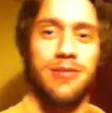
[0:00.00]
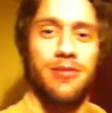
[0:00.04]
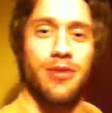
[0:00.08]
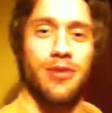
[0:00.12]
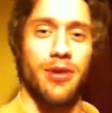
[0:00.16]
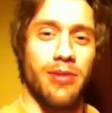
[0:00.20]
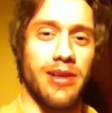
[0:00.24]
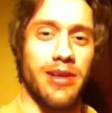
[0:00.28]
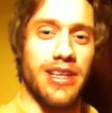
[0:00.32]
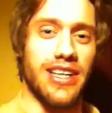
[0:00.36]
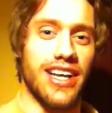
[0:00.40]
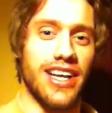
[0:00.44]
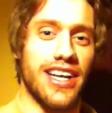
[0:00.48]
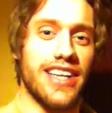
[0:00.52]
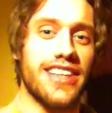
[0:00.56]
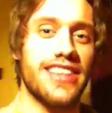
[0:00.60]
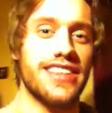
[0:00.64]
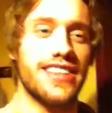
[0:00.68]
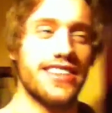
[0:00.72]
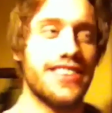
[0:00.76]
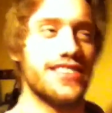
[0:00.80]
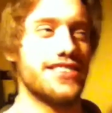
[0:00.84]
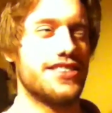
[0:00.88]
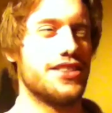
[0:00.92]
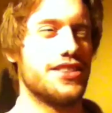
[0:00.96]
probably like
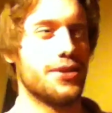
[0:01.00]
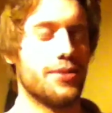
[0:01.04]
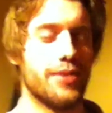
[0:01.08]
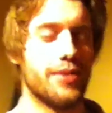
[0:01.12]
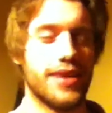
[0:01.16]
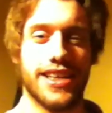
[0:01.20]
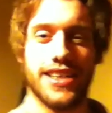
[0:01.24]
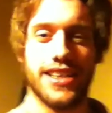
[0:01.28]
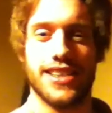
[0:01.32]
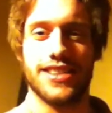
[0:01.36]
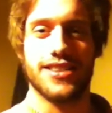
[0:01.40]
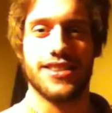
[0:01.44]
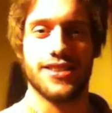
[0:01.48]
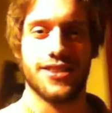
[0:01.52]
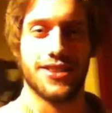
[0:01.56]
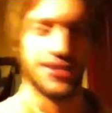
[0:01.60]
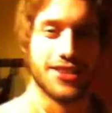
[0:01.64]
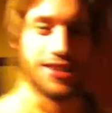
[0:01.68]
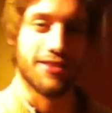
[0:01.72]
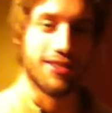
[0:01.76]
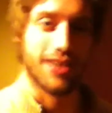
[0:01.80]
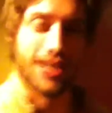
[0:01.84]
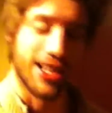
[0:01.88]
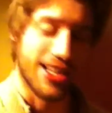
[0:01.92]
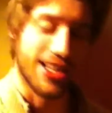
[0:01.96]
2 weeks or
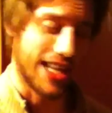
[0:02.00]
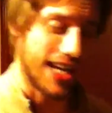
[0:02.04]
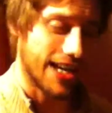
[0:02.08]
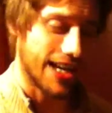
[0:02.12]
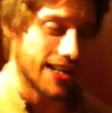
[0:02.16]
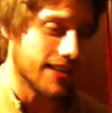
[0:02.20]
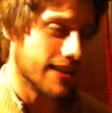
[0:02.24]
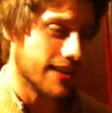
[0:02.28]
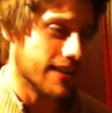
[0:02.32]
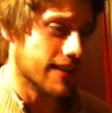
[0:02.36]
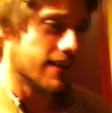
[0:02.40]
something like that.